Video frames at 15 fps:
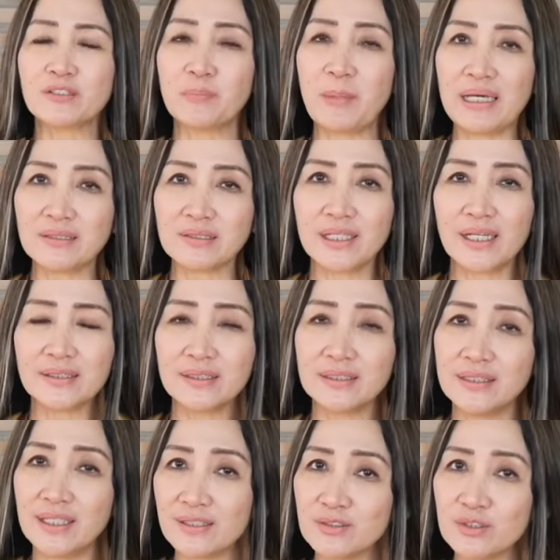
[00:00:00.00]
Spanish latte,
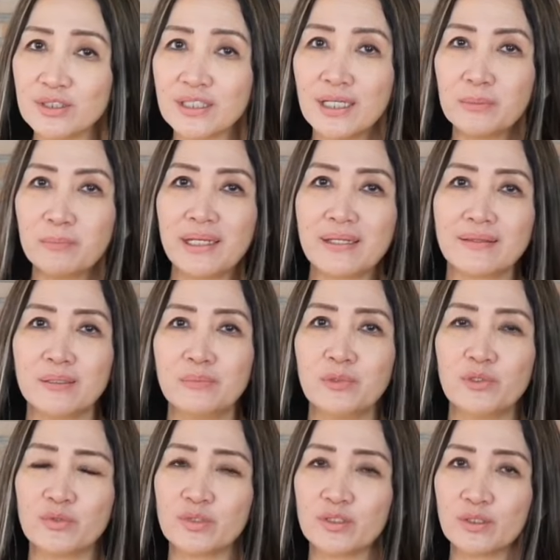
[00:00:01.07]
yes, you can make them
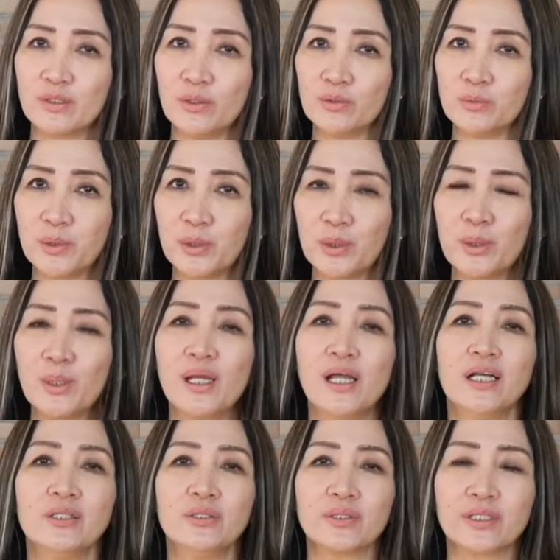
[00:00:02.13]
using cold brew.
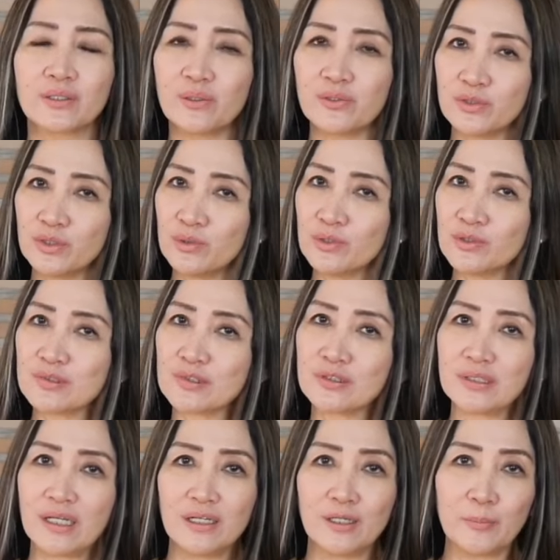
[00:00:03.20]
You can also use
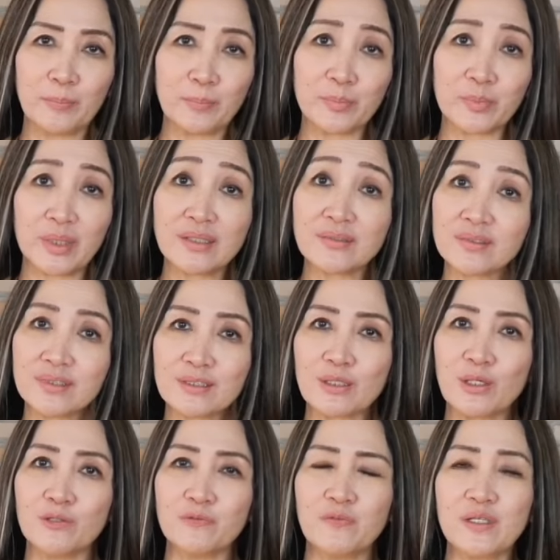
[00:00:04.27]
instant
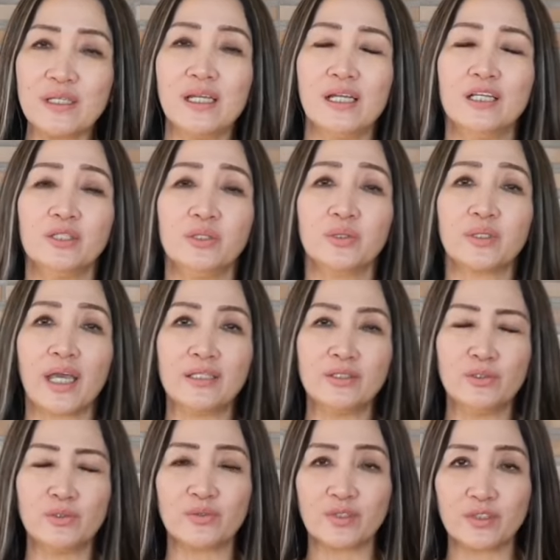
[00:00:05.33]
coffee. You can
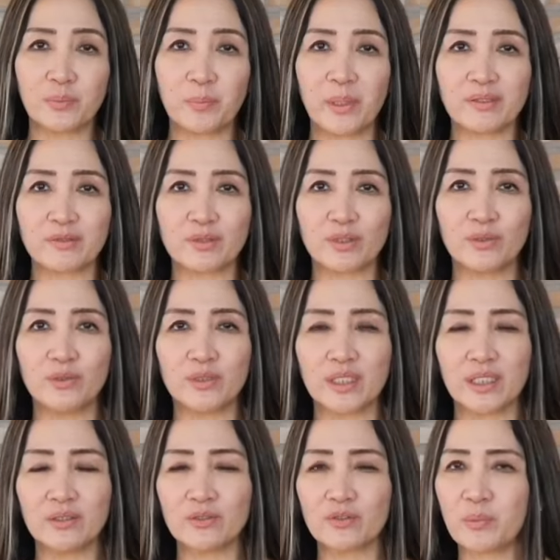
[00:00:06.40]
use the espresso. You
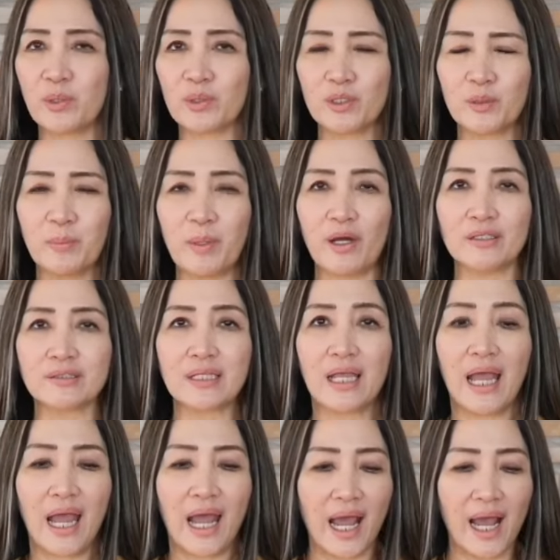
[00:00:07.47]
can use mocha pot.
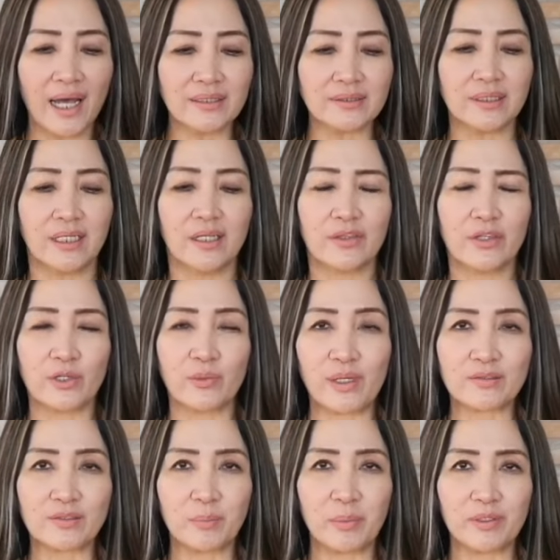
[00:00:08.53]
And the
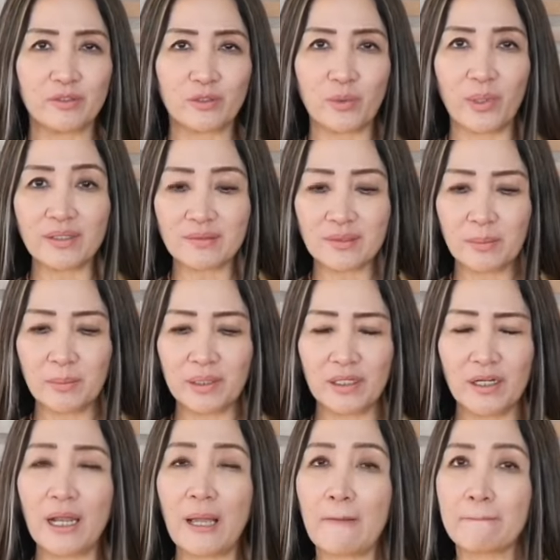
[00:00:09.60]
recipe is quite
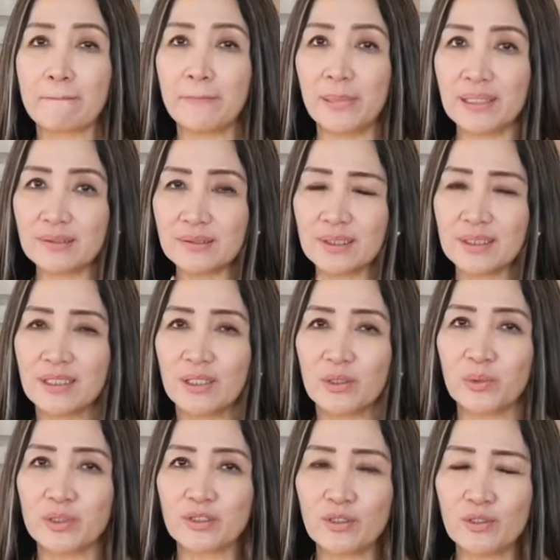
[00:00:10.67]
similar. But
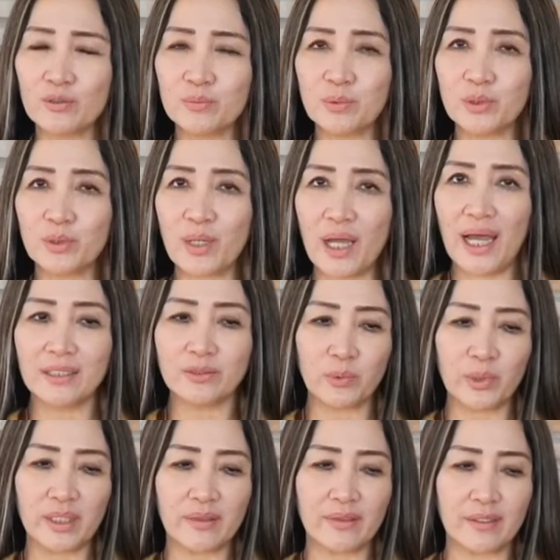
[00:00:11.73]
with cold brew and
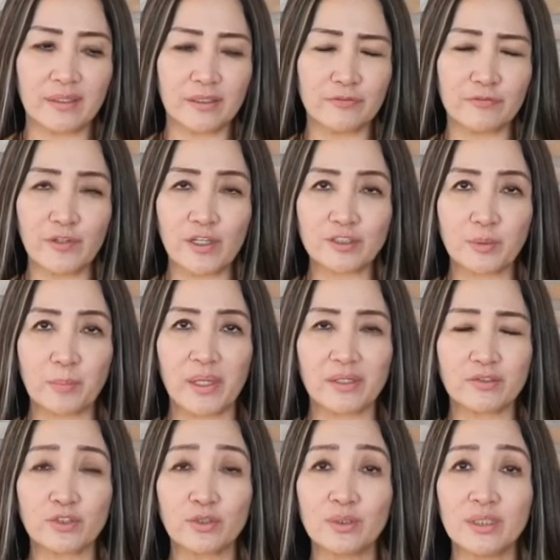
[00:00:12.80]
with French
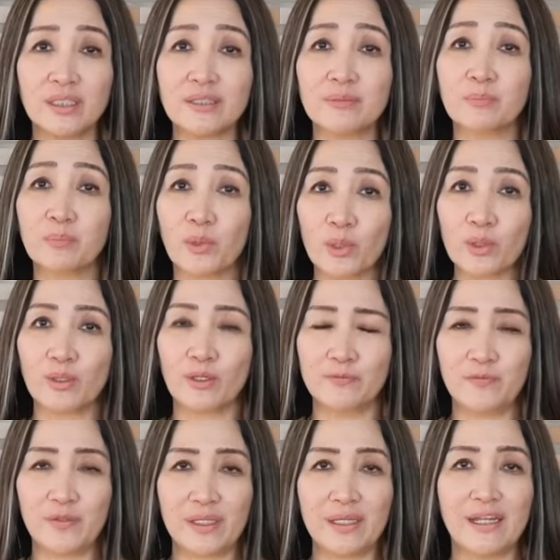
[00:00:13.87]
press, you need more
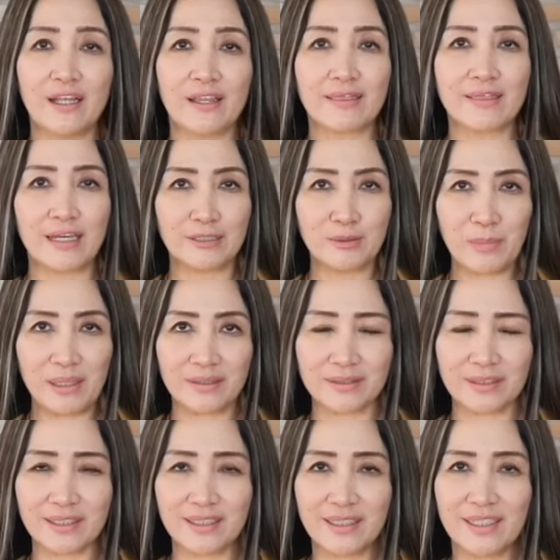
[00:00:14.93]
coffee than
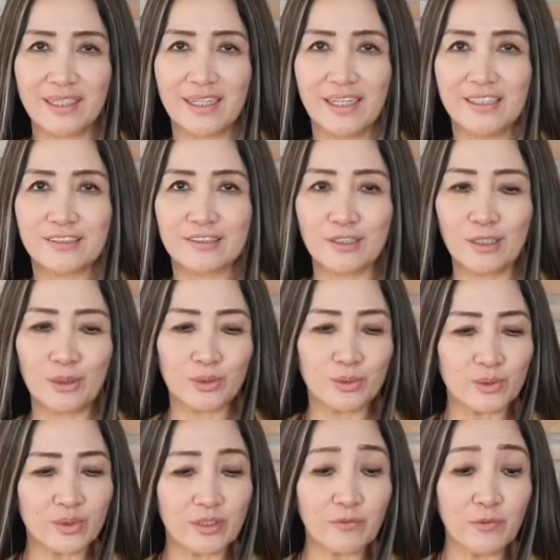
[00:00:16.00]
milk.
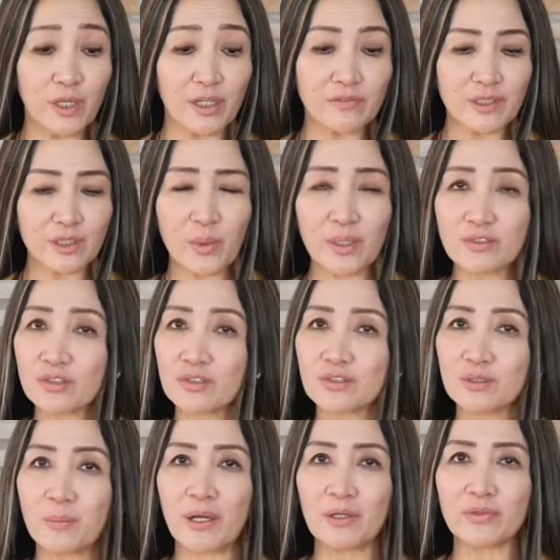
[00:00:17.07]
So if you have any
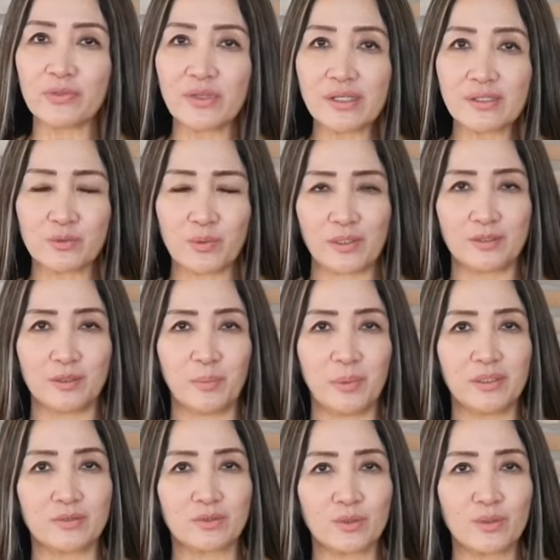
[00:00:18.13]
questions about these
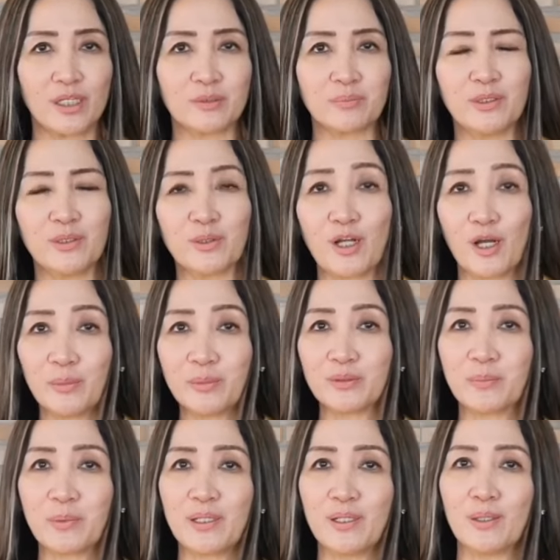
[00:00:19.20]
recipes, do let me know.
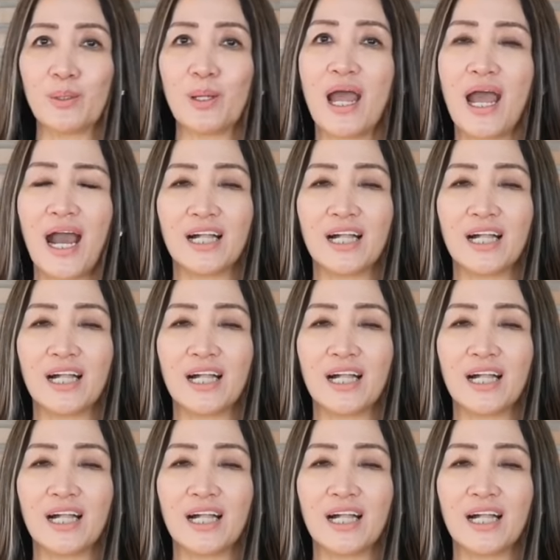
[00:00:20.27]
Comment below.